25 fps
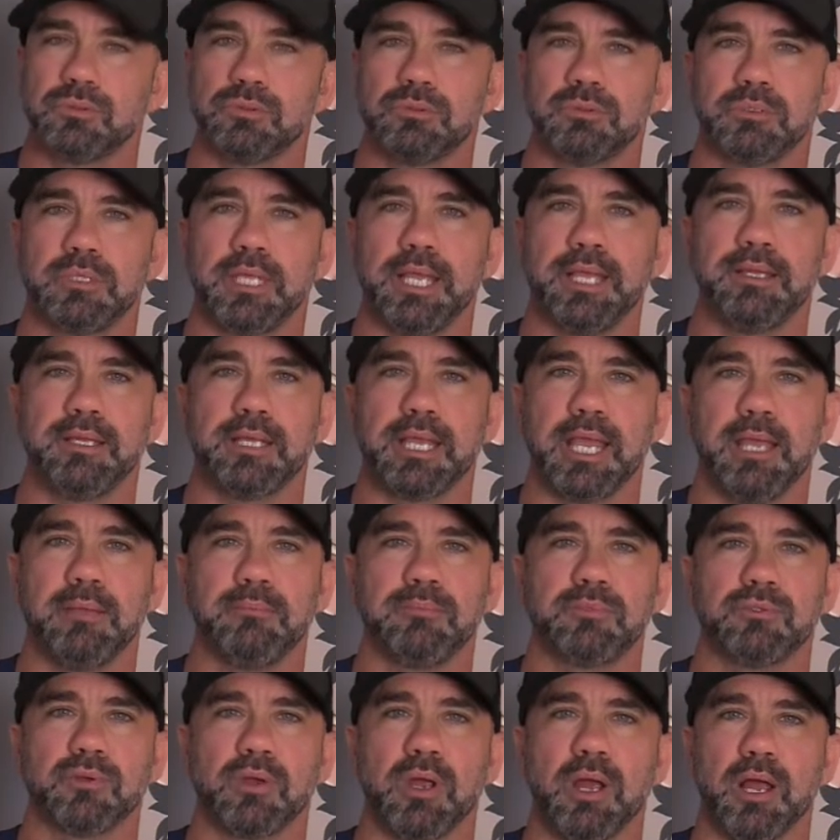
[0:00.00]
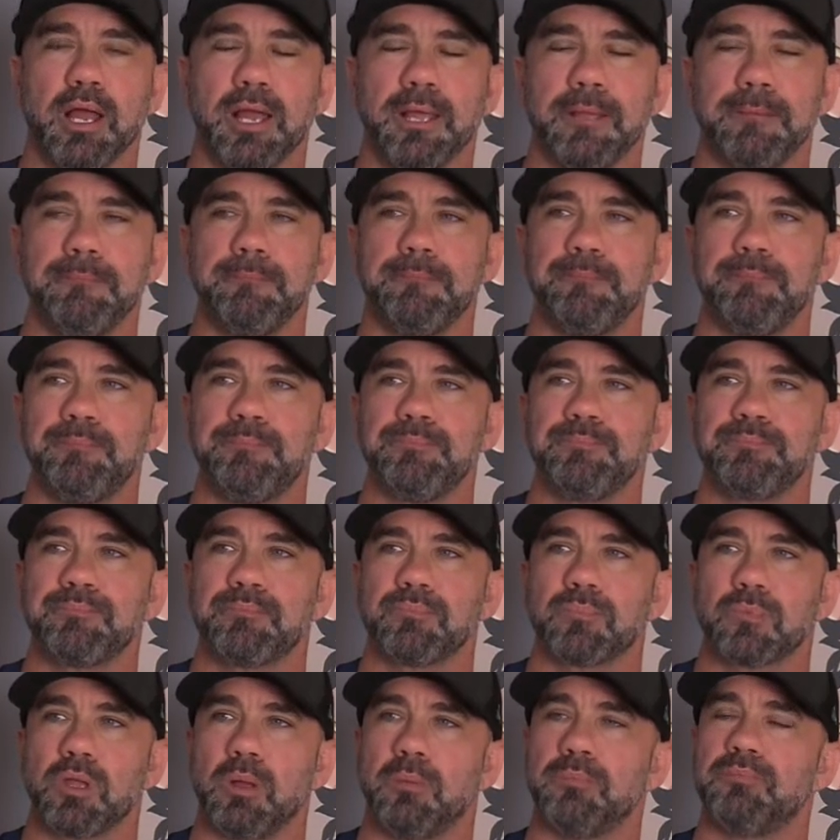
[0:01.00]
late-game drive,
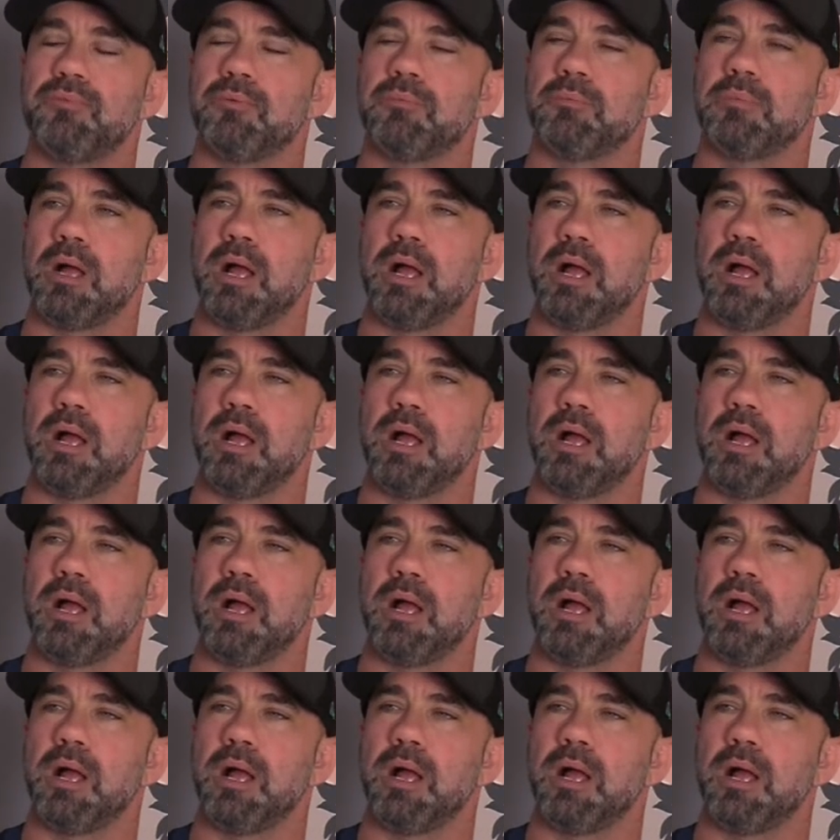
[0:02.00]
come from